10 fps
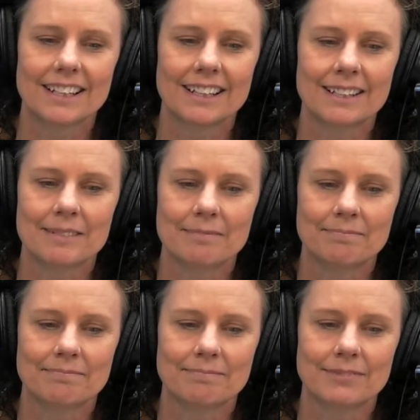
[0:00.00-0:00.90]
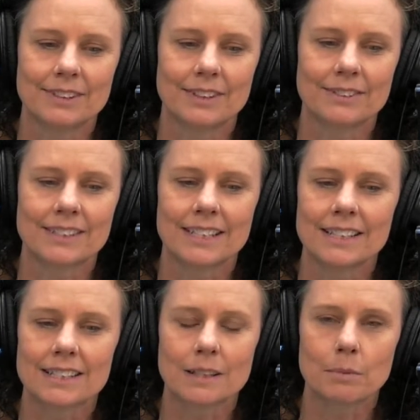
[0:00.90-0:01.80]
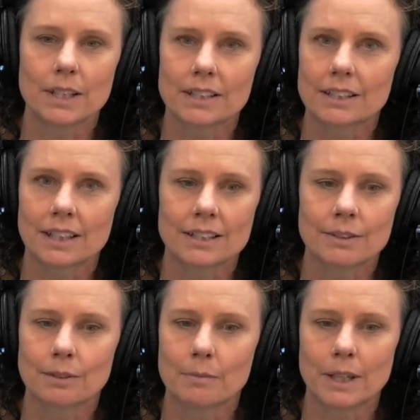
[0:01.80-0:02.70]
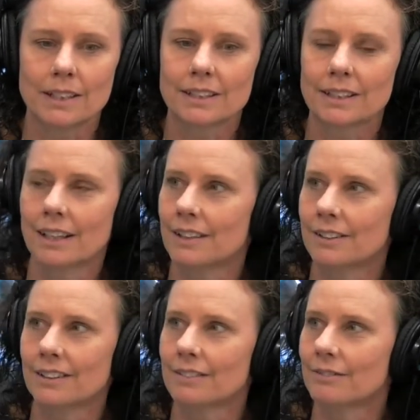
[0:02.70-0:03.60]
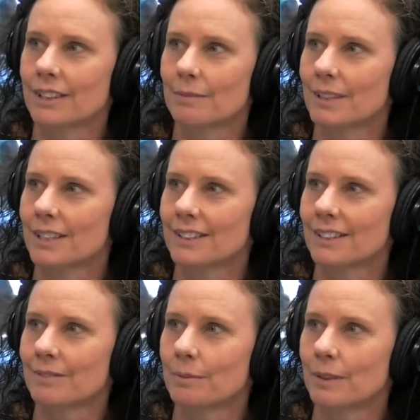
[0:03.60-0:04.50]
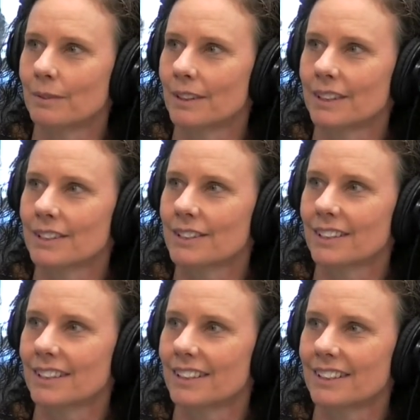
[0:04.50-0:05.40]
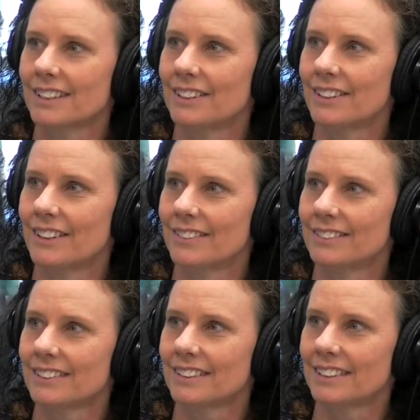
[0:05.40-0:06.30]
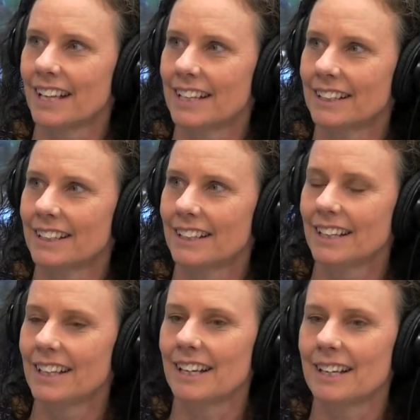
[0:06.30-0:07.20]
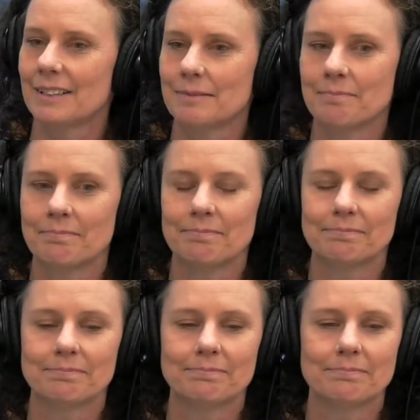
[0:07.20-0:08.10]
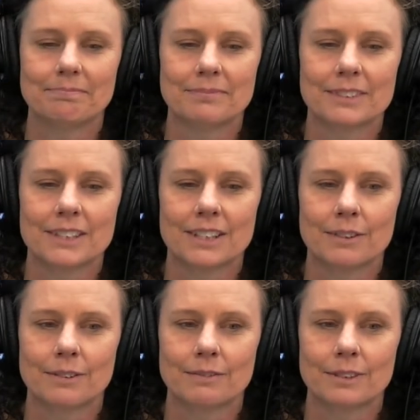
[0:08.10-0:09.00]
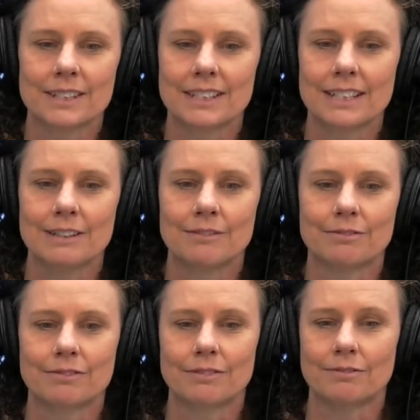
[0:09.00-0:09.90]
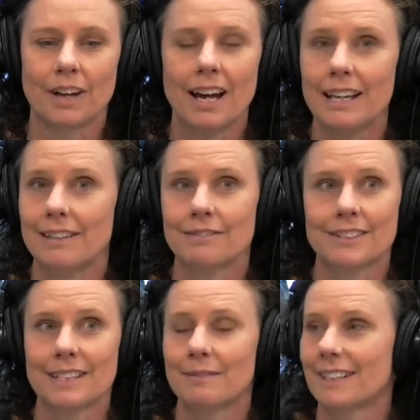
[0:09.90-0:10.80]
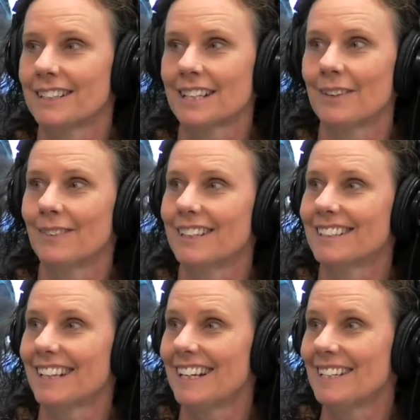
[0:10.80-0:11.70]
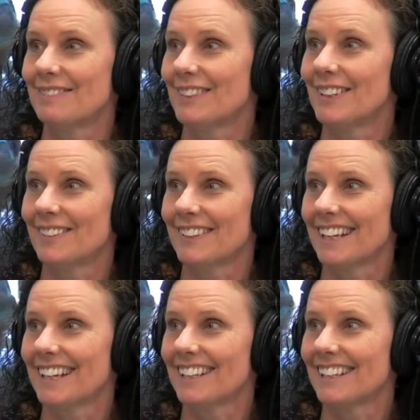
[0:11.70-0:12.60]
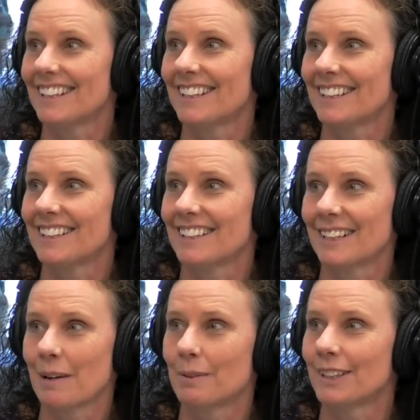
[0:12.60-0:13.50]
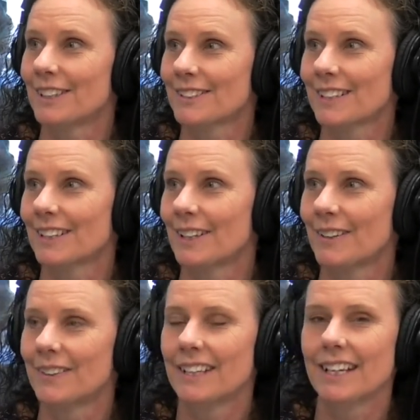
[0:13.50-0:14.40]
um, you know seen siblings get to remain together. Families have been willing to you know like. Um, to receive five siblings at one hmm. time. You know, we had a, a, a couple years ago,